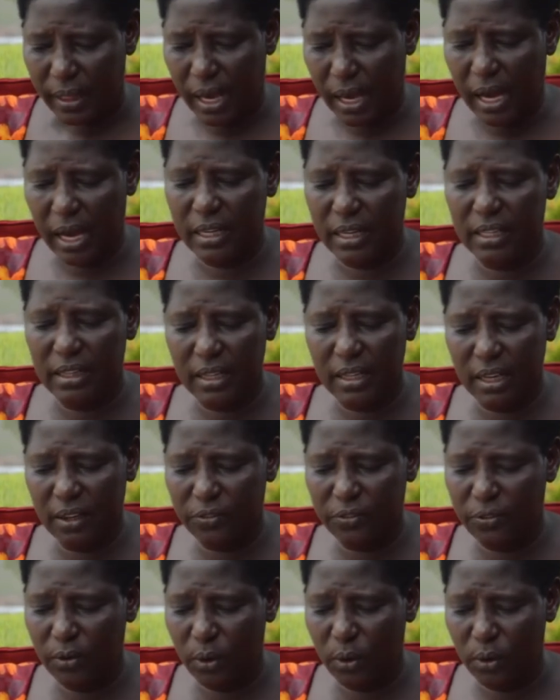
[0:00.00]
And
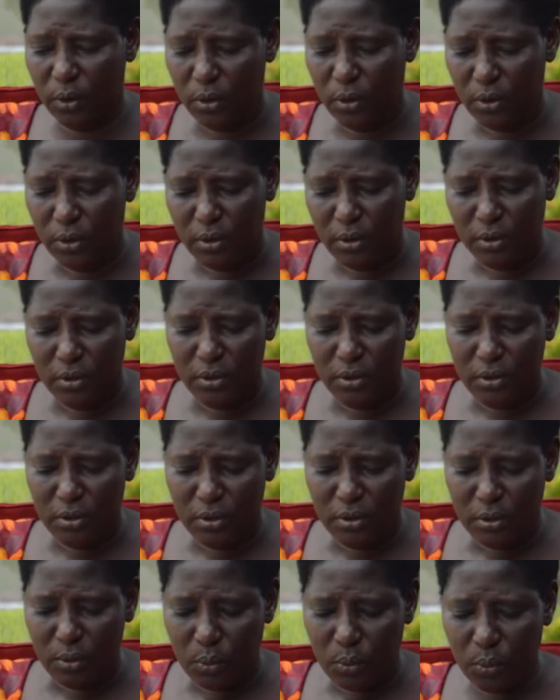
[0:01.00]
therefore,
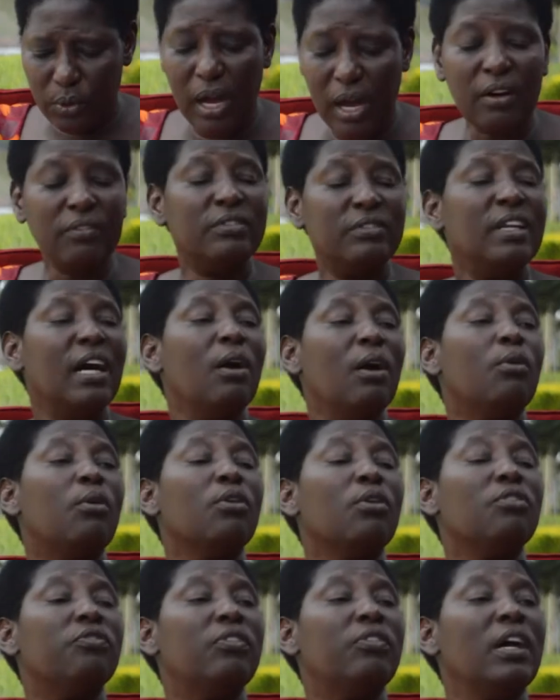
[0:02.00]
we have now
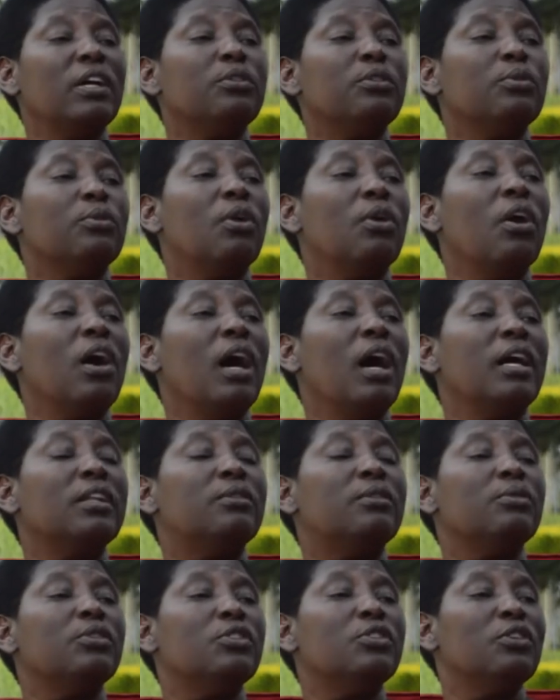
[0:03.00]
qualified to go at
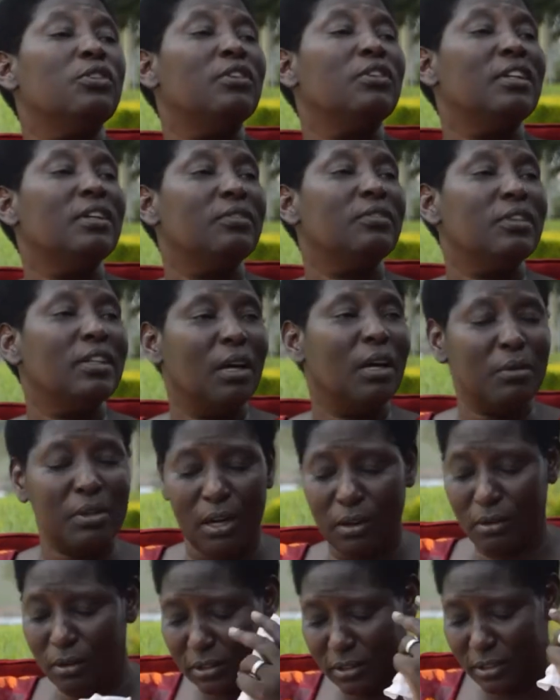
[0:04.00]
regional level. Now we
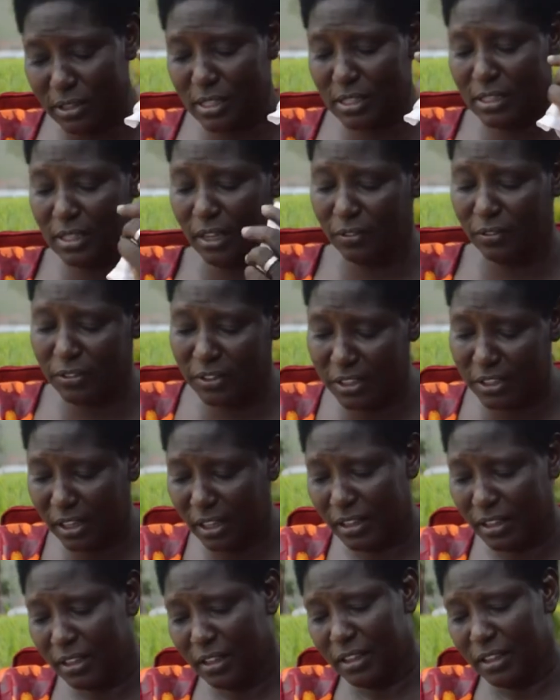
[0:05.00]
are going to East Africa.